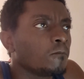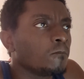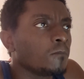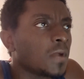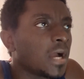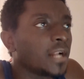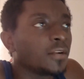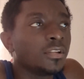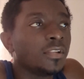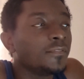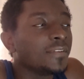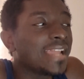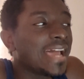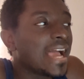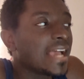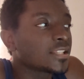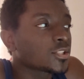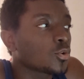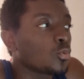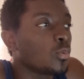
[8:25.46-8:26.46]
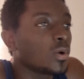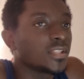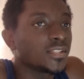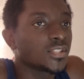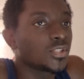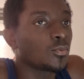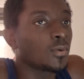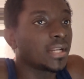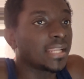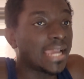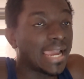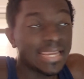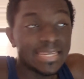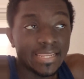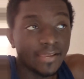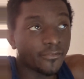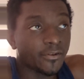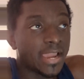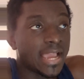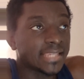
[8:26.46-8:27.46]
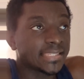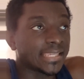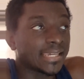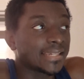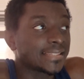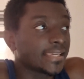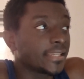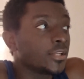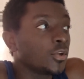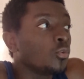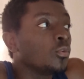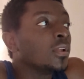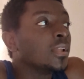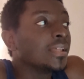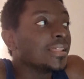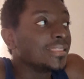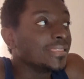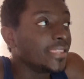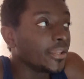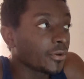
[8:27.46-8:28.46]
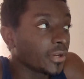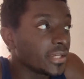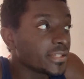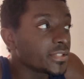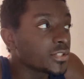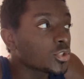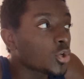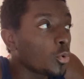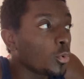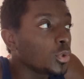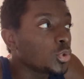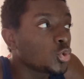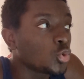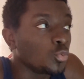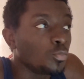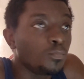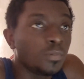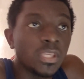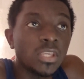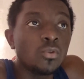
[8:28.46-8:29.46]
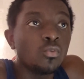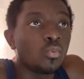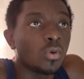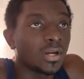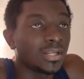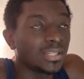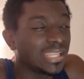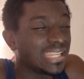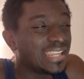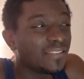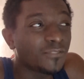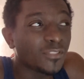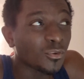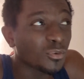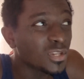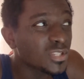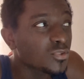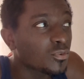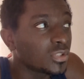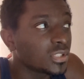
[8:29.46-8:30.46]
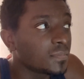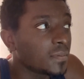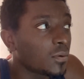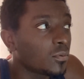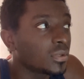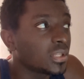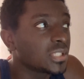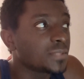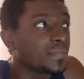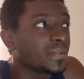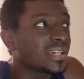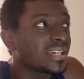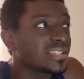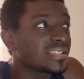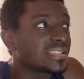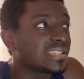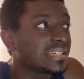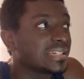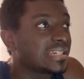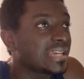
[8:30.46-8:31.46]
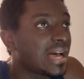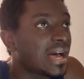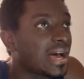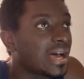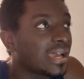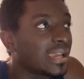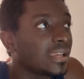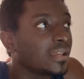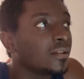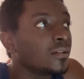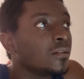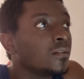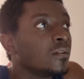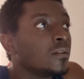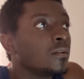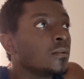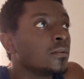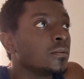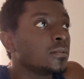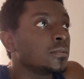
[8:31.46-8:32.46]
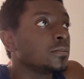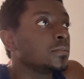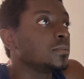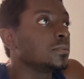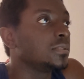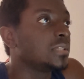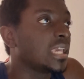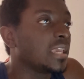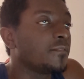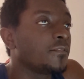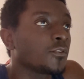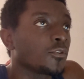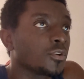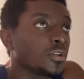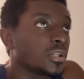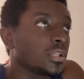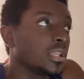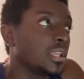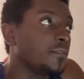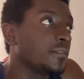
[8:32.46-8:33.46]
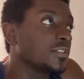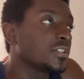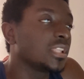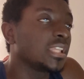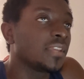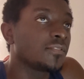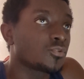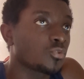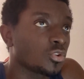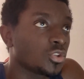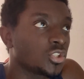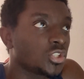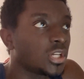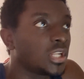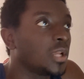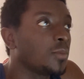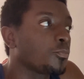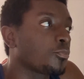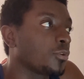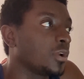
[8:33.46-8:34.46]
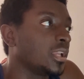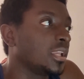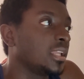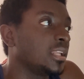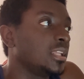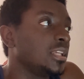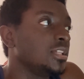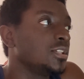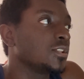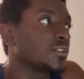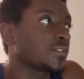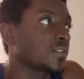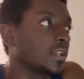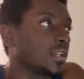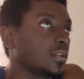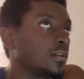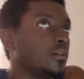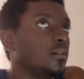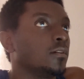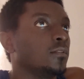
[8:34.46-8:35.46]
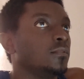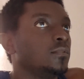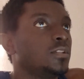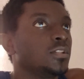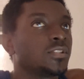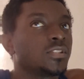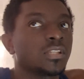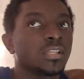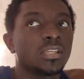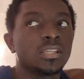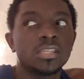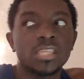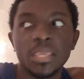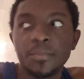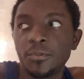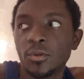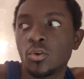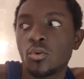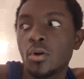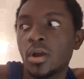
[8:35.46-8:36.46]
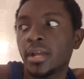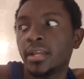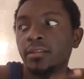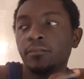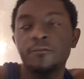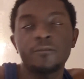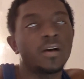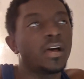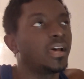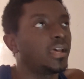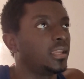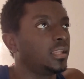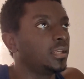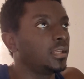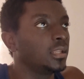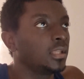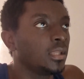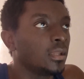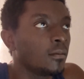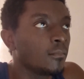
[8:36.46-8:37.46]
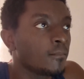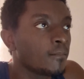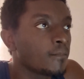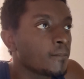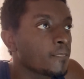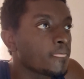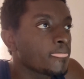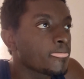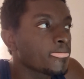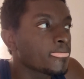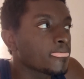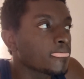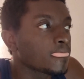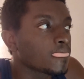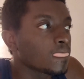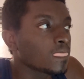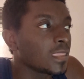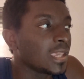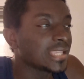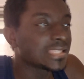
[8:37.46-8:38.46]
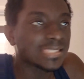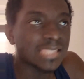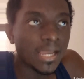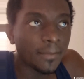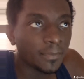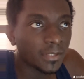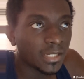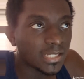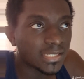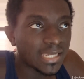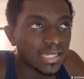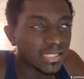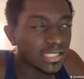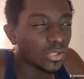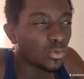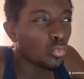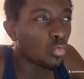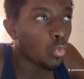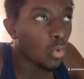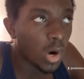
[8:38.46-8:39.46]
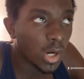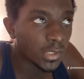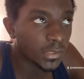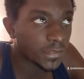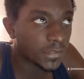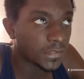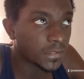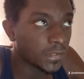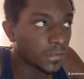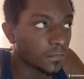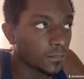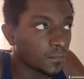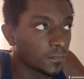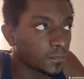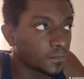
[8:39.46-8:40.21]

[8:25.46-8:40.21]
I don't even ask when's the wedding. I never ask that because I know there isn't going to be one. And if there is going to be one, it's because the guy eventually gives her a shut up ring, and he's just like, oh, just to keep you quiet, fine. It's not because he actually wants to.